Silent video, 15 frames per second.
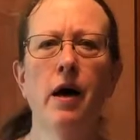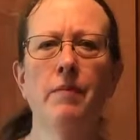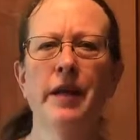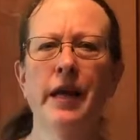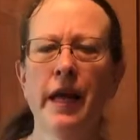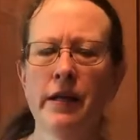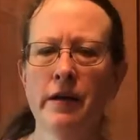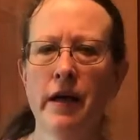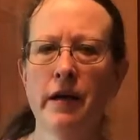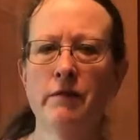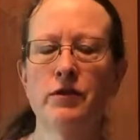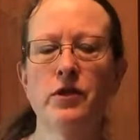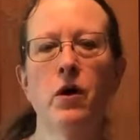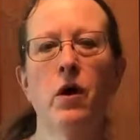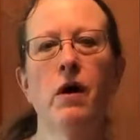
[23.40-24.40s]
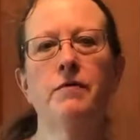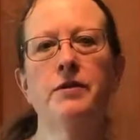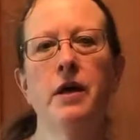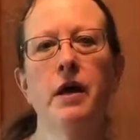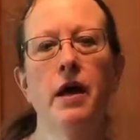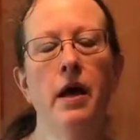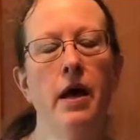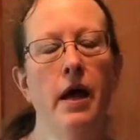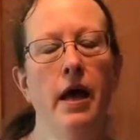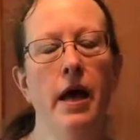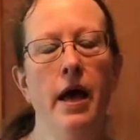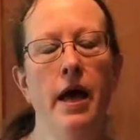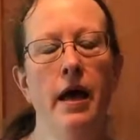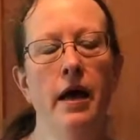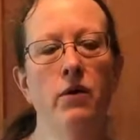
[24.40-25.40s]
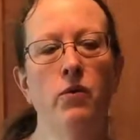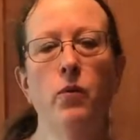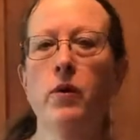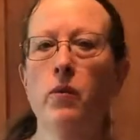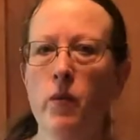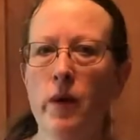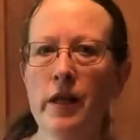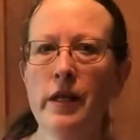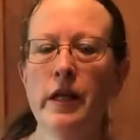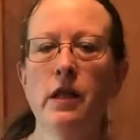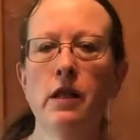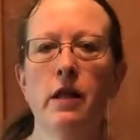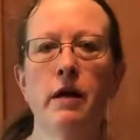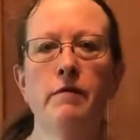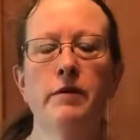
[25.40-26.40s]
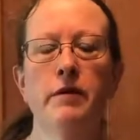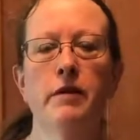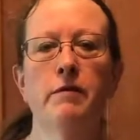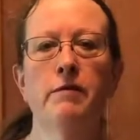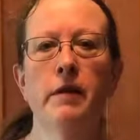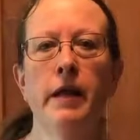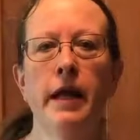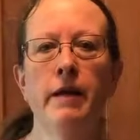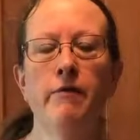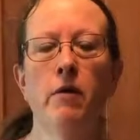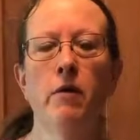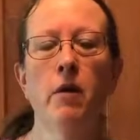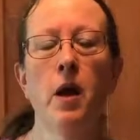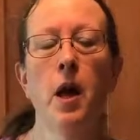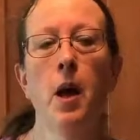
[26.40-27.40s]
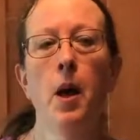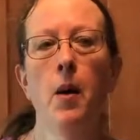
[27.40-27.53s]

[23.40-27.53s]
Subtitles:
they get kind of soft, and we really loved the flavor,